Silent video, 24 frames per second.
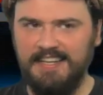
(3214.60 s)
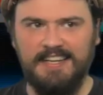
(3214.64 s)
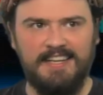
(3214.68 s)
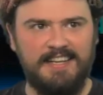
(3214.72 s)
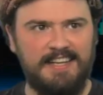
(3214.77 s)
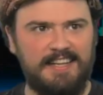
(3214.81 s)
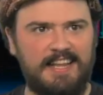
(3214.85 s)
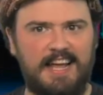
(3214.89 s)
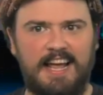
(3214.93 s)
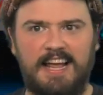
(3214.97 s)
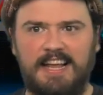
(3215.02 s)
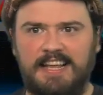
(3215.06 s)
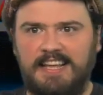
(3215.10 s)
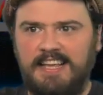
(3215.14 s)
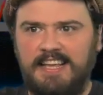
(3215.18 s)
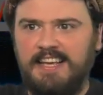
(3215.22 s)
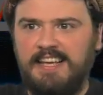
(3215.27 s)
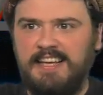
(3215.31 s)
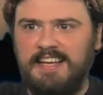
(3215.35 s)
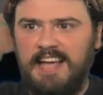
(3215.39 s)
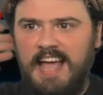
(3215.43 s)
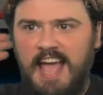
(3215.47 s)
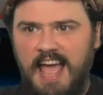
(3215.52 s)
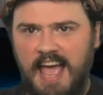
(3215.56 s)
Like,
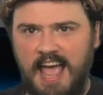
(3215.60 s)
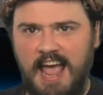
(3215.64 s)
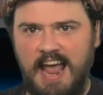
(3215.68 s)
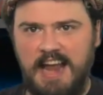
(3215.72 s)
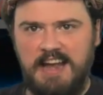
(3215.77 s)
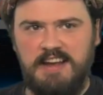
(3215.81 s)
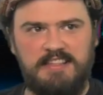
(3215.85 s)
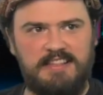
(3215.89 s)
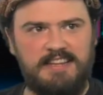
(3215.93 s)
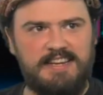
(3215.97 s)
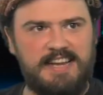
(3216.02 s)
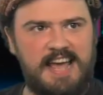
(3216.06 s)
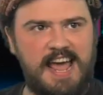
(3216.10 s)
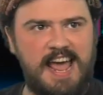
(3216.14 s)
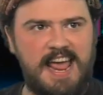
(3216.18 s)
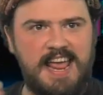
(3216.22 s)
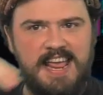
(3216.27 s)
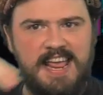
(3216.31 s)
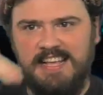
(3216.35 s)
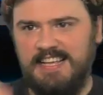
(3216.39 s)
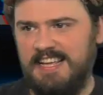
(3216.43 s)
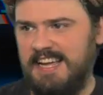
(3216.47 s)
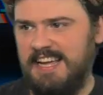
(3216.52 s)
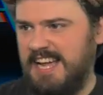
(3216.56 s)
end of the
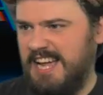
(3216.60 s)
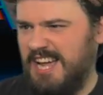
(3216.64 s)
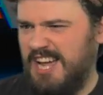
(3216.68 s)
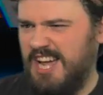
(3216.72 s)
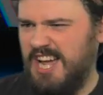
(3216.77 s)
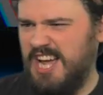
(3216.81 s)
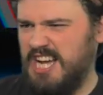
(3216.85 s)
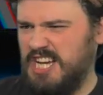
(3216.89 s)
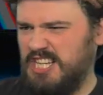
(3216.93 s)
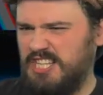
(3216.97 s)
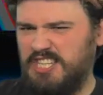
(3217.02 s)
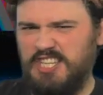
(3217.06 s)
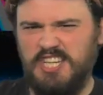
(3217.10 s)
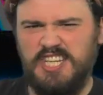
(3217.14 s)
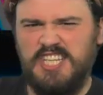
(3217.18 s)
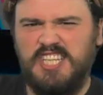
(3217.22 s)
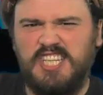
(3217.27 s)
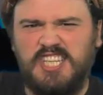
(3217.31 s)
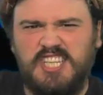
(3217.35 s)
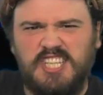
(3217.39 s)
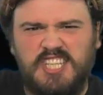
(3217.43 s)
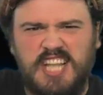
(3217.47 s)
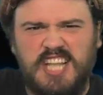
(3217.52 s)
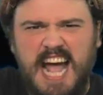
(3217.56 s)
day, here's your
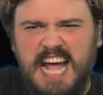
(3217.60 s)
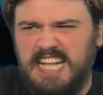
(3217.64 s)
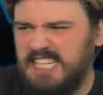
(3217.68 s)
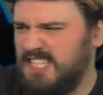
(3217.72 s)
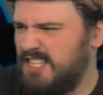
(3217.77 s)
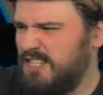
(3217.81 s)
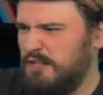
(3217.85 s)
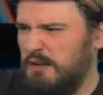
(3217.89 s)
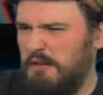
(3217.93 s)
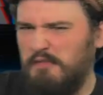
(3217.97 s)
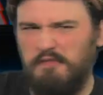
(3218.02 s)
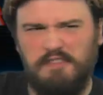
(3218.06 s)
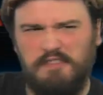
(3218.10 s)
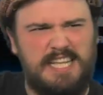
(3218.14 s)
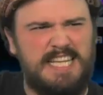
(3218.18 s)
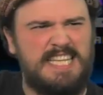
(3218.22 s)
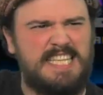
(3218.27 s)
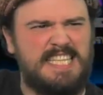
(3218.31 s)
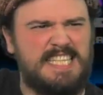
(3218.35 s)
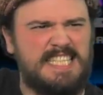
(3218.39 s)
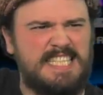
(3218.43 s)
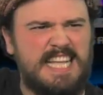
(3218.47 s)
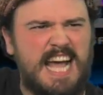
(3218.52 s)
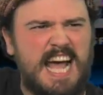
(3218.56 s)
stats. Lovely
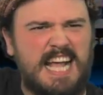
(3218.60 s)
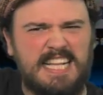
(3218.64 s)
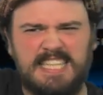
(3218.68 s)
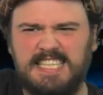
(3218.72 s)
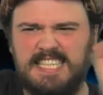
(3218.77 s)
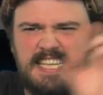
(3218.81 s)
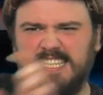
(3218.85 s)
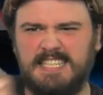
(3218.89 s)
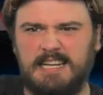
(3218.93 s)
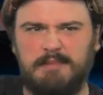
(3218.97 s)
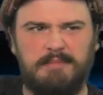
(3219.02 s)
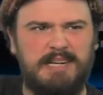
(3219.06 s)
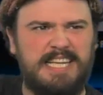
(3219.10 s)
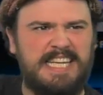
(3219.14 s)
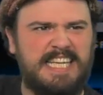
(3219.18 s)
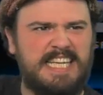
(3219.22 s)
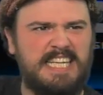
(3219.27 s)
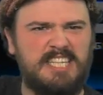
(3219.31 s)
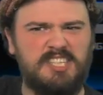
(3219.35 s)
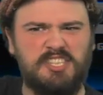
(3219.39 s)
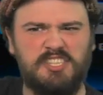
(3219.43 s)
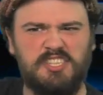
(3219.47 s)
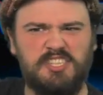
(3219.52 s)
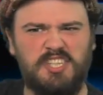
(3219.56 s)
stats. Here's how many
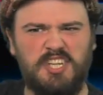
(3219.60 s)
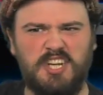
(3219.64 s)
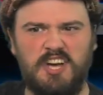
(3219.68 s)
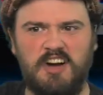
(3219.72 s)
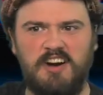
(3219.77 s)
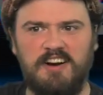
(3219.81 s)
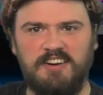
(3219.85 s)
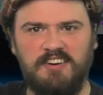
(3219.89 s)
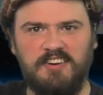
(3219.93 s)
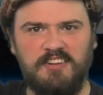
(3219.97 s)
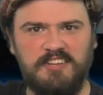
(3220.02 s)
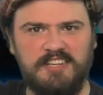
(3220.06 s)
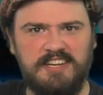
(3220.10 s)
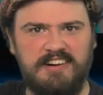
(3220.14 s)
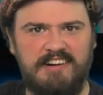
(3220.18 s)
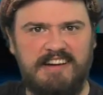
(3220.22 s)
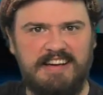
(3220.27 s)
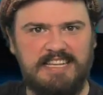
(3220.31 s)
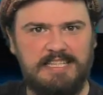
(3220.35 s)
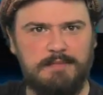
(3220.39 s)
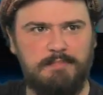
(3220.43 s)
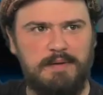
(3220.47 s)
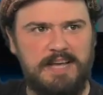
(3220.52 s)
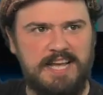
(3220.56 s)
kills you got and all your
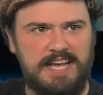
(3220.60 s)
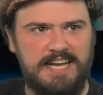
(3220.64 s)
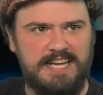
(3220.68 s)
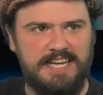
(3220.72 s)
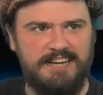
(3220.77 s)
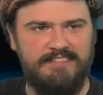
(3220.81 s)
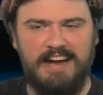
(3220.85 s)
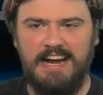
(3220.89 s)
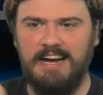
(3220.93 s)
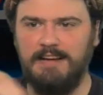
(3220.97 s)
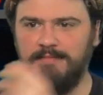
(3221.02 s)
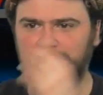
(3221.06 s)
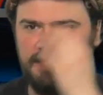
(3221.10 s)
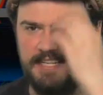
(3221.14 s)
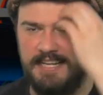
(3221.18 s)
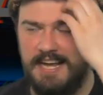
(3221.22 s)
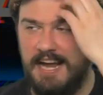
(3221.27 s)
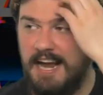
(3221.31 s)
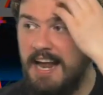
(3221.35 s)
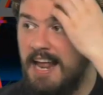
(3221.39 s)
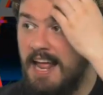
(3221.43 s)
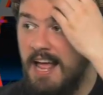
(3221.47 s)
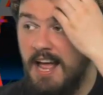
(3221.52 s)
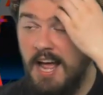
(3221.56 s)
XP and your items and
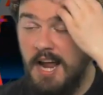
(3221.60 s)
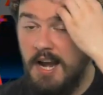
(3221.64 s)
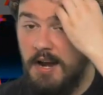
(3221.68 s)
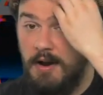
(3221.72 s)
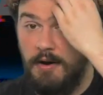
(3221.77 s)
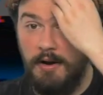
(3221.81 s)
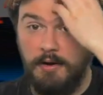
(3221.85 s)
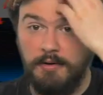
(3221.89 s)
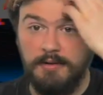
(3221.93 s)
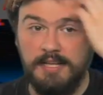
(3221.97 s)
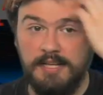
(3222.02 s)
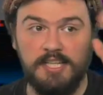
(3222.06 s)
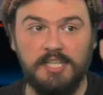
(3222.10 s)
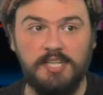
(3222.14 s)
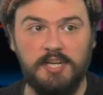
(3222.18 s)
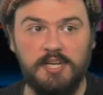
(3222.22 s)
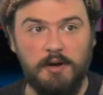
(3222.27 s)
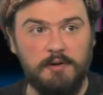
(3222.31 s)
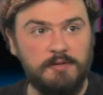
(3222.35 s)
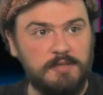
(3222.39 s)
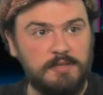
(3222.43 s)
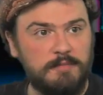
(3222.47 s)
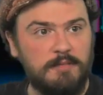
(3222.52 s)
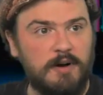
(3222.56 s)
that. No, this
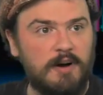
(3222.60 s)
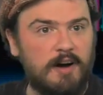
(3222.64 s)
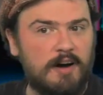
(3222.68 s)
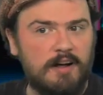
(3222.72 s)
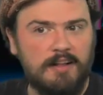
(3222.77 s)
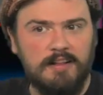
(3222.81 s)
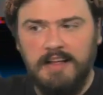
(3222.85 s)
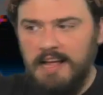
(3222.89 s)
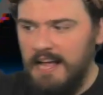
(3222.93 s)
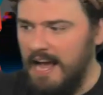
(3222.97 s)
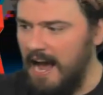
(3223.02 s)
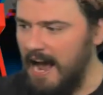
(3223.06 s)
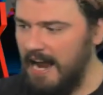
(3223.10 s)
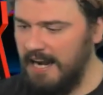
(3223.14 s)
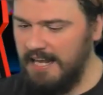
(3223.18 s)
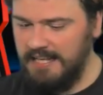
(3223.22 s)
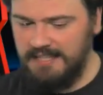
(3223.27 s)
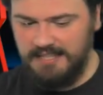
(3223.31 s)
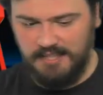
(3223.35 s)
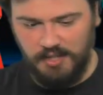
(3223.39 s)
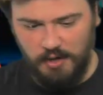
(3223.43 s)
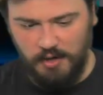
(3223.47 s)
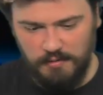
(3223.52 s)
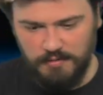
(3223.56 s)
shows them all. And
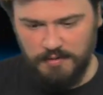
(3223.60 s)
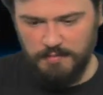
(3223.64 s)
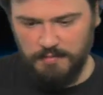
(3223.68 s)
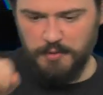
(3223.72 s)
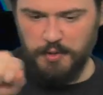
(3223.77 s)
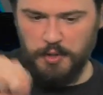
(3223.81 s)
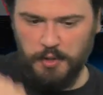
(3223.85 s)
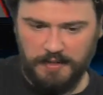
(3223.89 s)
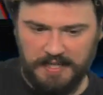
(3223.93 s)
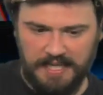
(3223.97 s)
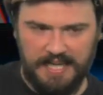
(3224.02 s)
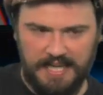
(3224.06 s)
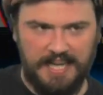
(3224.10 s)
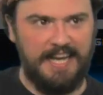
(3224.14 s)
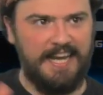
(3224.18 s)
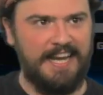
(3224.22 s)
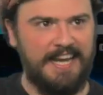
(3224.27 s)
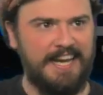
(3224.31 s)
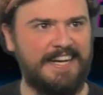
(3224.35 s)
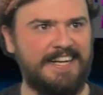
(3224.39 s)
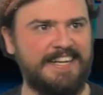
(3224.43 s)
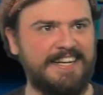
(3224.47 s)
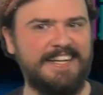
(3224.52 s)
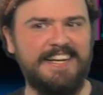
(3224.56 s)
it shows them
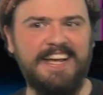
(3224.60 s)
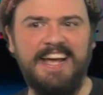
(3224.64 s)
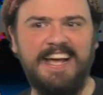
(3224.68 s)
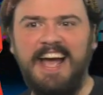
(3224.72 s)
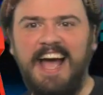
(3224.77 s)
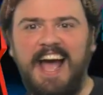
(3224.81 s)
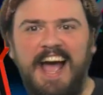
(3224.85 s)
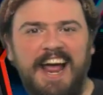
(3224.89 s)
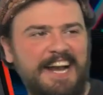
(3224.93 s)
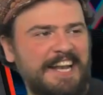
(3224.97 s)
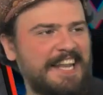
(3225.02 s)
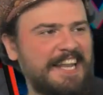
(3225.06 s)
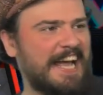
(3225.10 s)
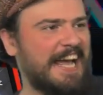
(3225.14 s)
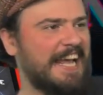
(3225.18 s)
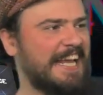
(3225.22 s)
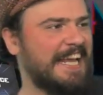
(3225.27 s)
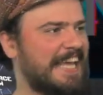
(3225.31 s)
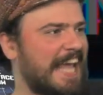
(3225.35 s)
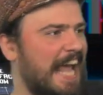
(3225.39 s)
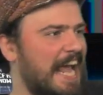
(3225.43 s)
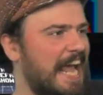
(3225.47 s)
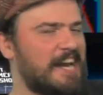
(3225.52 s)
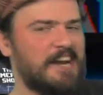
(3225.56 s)
cooking and
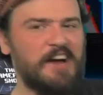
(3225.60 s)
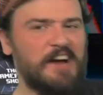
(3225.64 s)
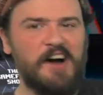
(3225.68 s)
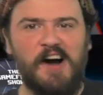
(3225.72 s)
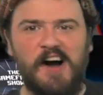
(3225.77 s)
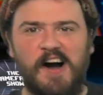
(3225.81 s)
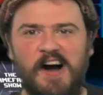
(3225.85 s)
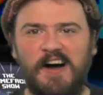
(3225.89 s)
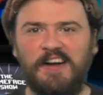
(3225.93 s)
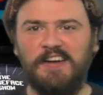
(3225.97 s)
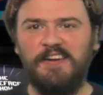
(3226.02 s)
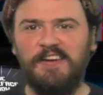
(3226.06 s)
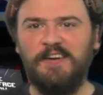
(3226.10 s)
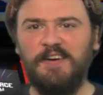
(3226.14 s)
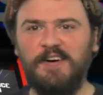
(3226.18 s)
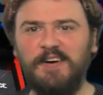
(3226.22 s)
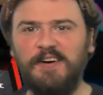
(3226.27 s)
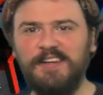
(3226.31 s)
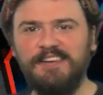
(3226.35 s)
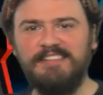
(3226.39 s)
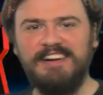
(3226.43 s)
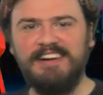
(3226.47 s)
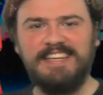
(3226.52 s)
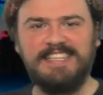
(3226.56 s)
like, getting on and
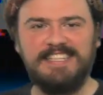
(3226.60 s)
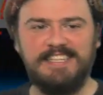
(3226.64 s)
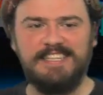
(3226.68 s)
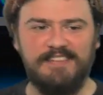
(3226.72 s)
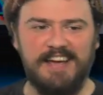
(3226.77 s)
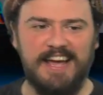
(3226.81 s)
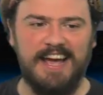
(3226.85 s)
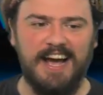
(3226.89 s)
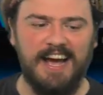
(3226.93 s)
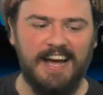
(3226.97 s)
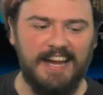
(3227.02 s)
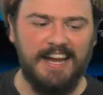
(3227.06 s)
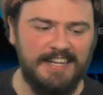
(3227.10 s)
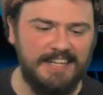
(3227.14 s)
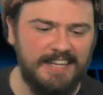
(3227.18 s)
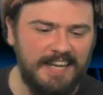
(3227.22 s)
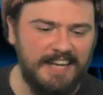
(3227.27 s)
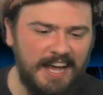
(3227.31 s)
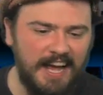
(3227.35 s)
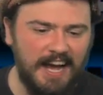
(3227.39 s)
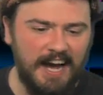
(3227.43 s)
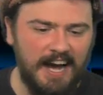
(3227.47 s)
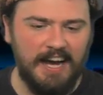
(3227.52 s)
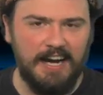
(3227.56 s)
all the rest of it. And
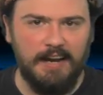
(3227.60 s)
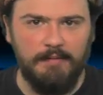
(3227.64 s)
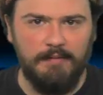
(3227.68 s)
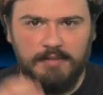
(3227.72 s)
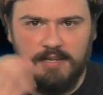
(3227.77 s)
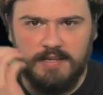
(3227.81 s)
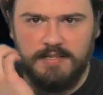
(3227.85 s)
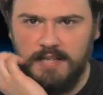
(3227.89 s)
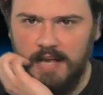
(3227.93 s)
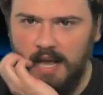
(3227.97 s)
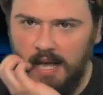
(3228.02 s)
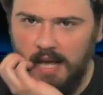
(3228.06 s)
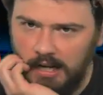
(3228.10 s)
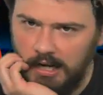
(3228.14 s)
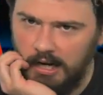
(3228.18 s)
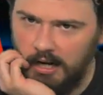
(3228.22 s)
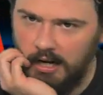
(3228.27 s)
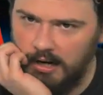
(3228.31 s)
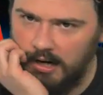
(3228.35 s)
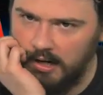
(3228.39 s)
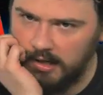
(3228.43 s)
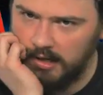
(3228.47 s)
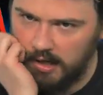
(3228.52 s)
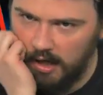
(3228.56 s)
I'm just there like,
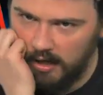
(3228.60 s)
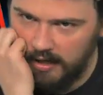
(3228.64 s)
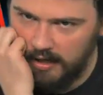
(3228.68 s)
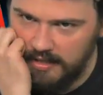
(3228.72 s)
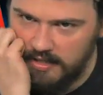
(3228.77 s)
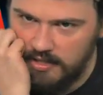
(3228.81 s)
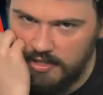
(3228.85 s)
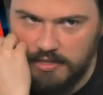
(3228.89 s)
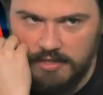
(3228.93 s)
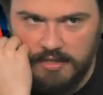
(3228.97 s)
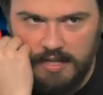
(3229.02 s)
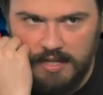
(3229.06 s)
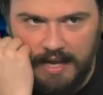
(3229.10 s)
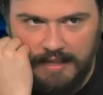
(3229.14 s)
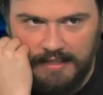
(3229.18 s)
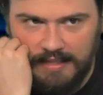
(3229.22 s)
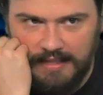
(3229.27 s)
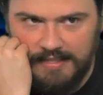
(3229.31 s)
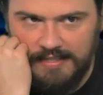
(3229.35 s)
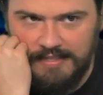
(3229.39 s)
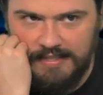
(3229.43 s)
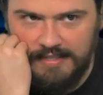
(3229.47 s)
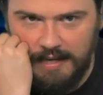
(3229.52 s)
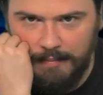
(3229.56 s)
oh, God, it's just like The
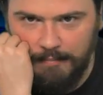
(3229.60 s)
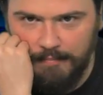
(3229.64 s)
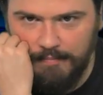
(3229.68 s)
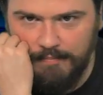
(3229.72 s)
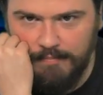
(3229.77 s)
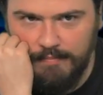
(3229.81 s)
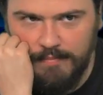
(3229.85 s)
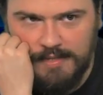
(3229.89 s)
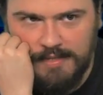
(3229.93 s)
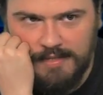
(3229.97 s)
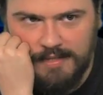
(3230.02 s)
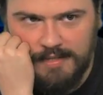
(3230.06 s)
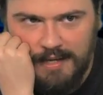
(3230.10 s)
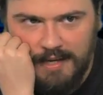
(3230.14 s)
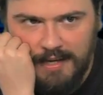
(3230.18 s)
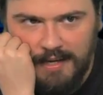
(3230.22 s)
Sims.